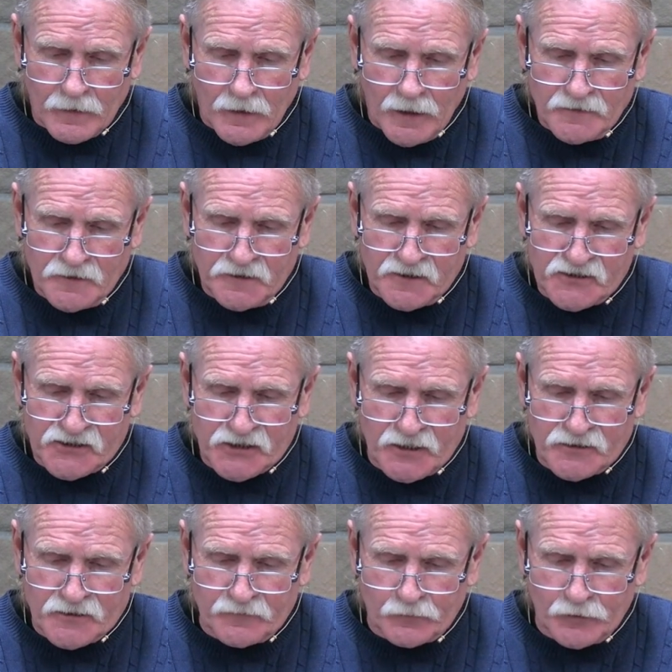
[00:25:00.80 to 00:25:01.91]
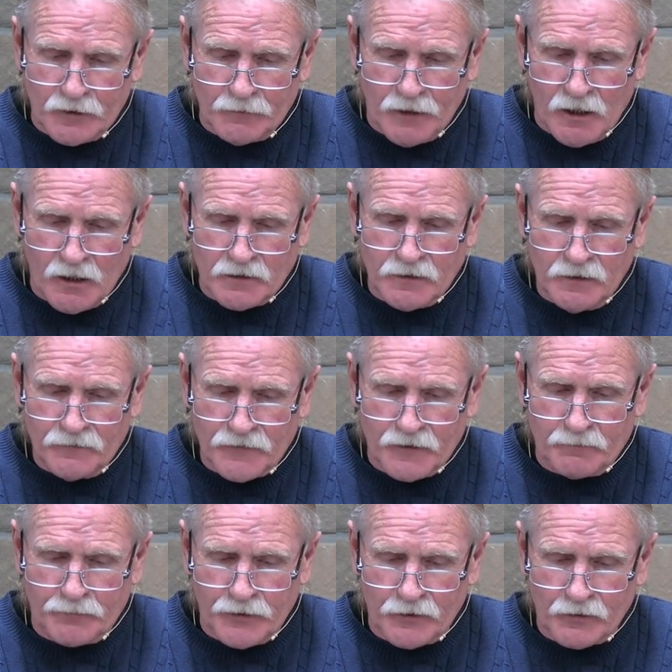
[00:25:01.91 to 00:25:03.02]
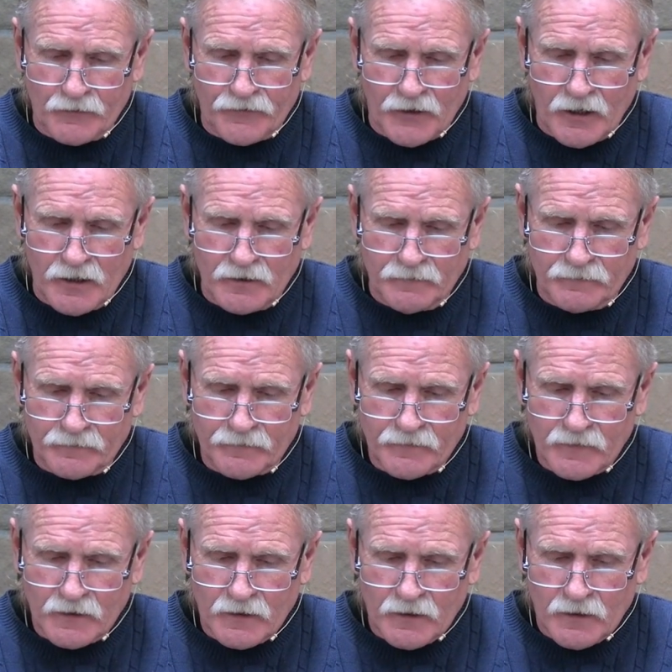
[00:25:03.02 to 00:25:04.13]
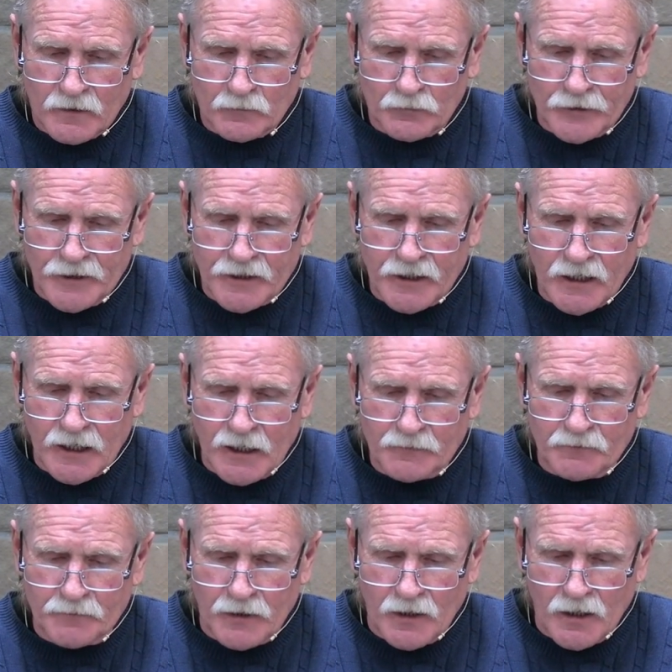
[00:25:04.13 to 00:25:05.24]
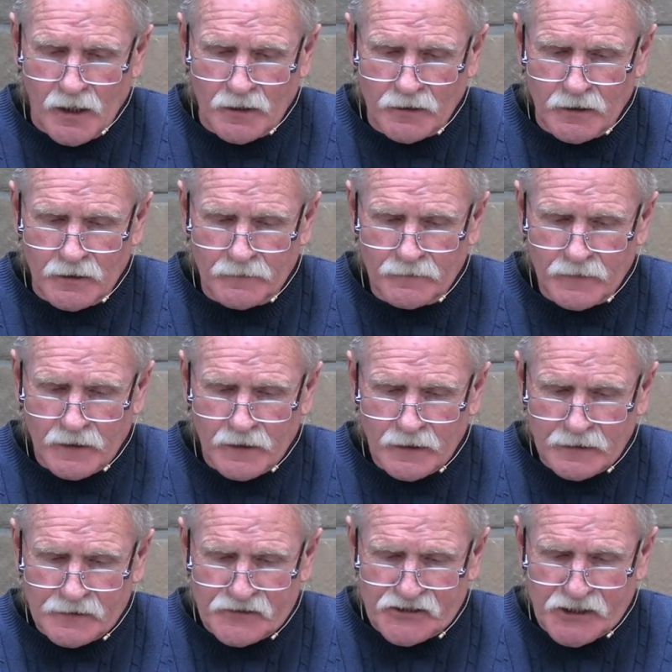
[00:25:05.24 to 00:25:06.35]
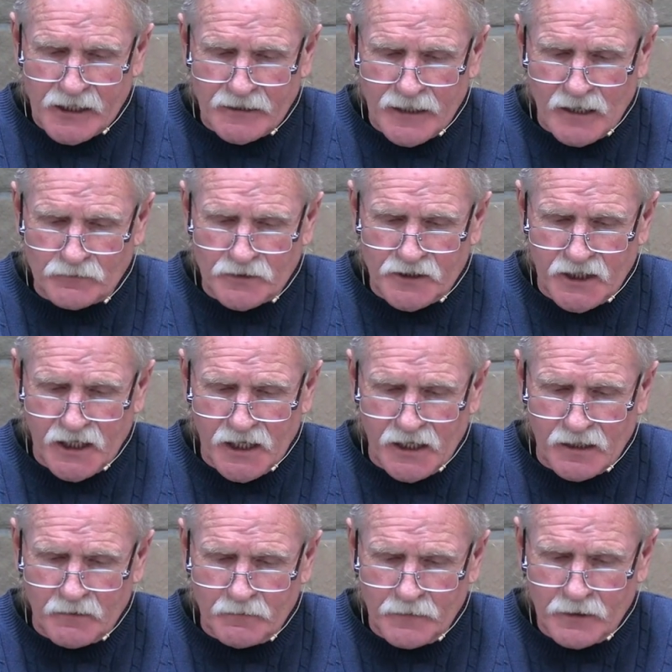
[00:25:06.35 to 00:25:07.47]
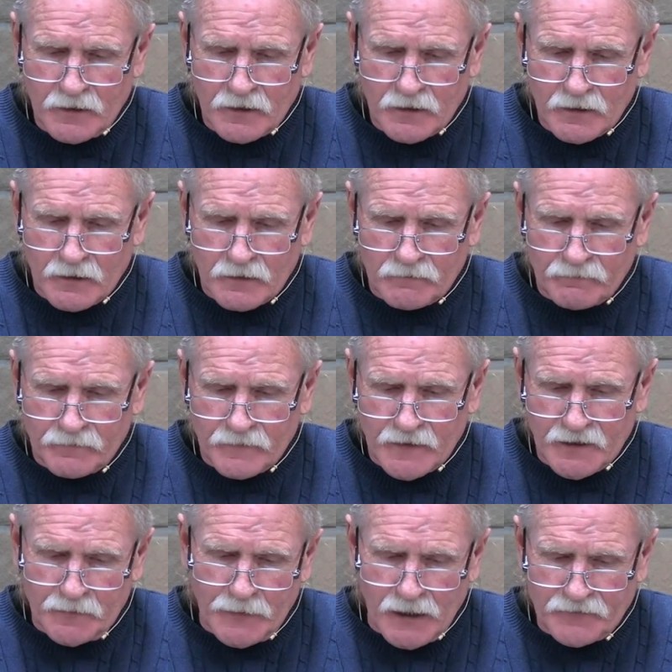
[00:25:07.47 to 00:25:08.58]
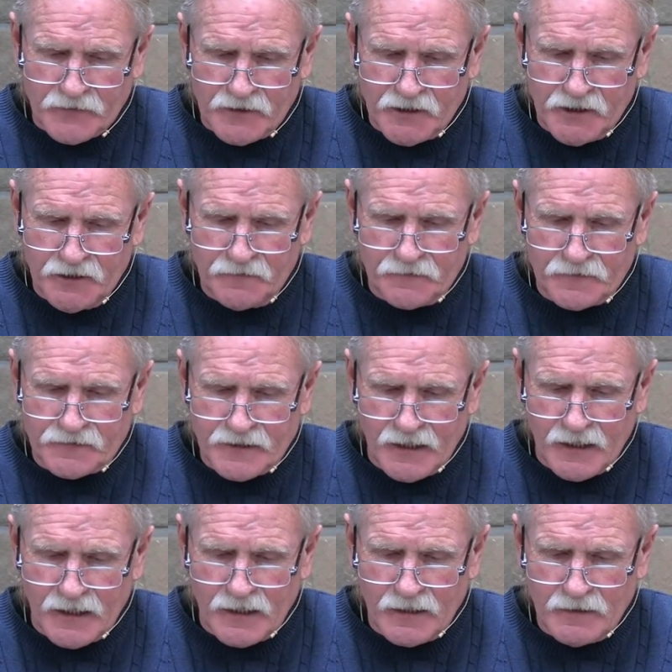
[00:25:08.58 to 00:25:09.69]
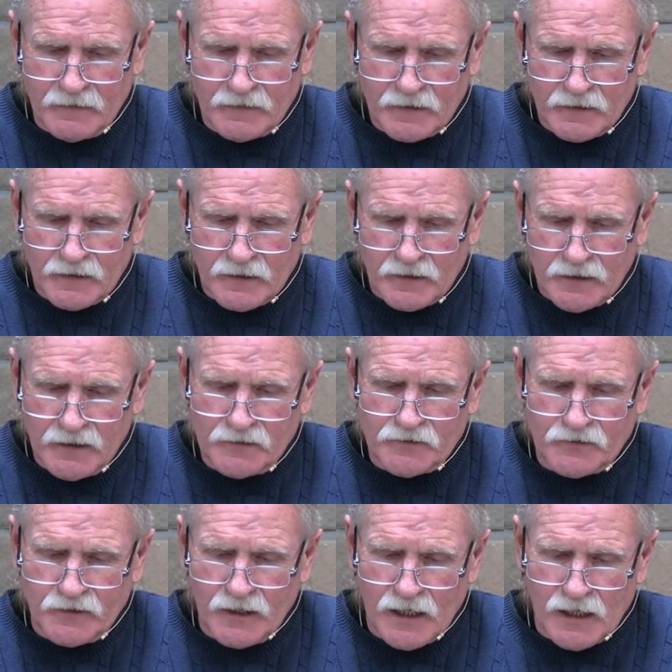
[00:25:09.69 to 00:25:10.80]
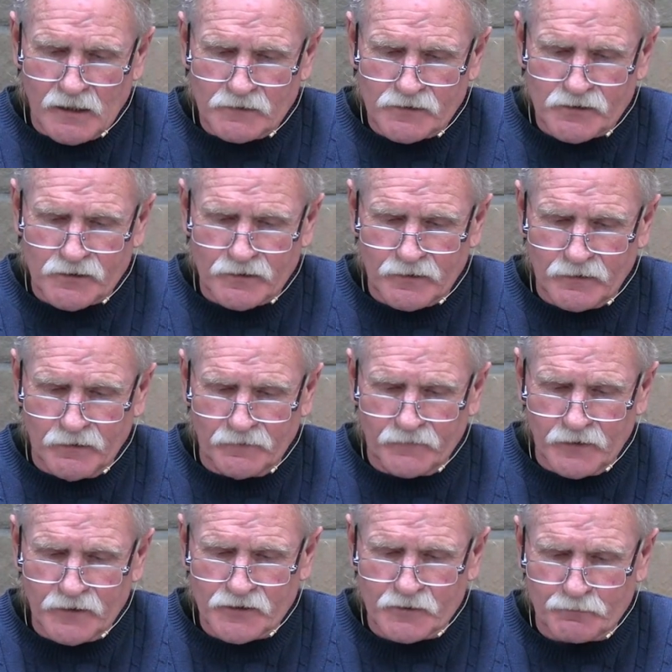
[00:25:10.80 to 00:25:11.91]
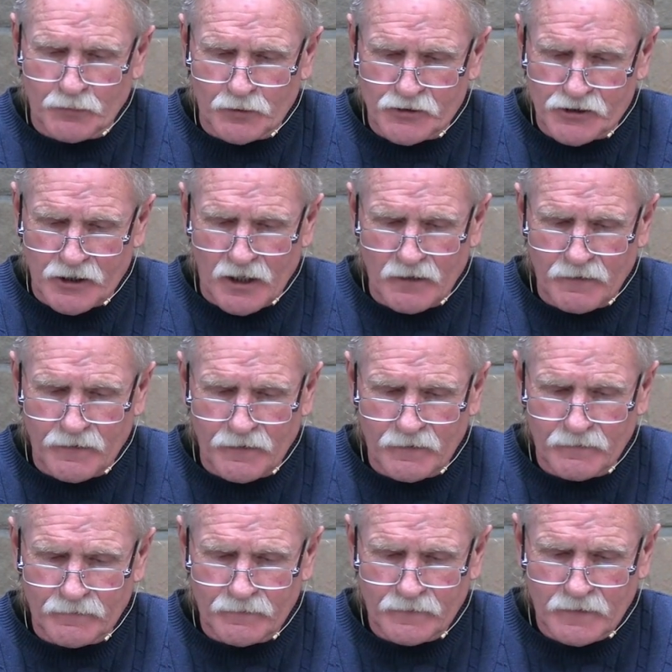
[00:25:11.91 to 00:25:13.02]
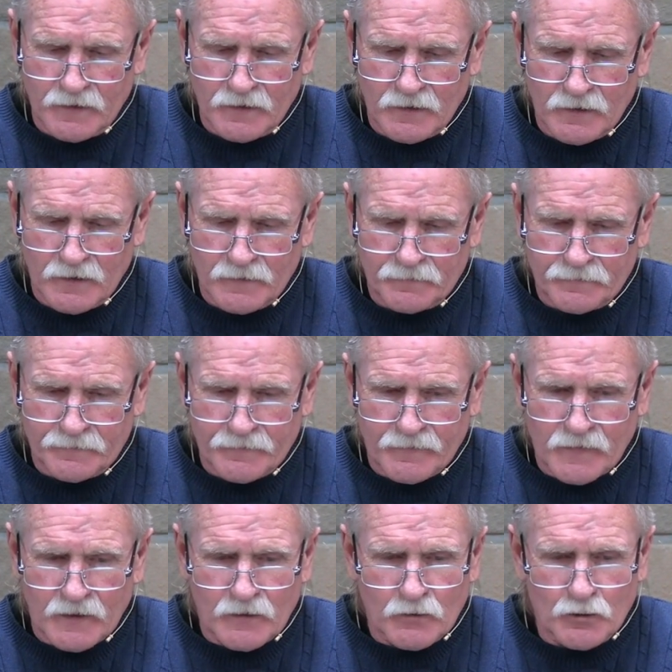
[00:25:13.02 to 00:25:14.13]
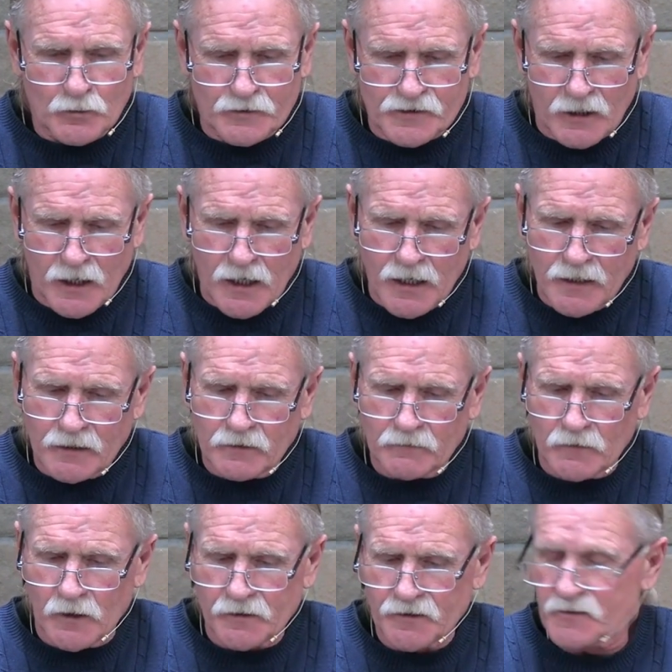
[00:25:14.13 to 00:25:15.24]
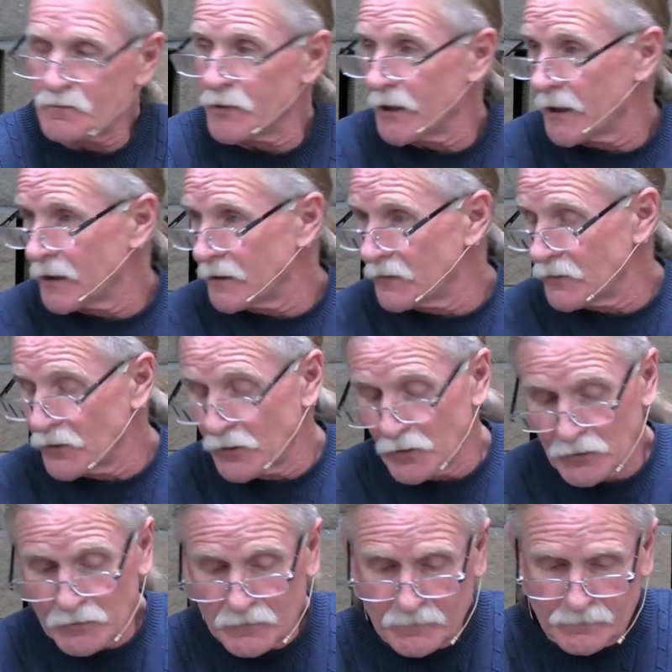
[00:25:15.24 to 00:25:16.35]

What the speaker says: And then the sons of Rimmon the Beerothite, Rechab and Baana, sat out and came at about the heat of the day into the house of Ishbosheth, who was lying on his bed at noon.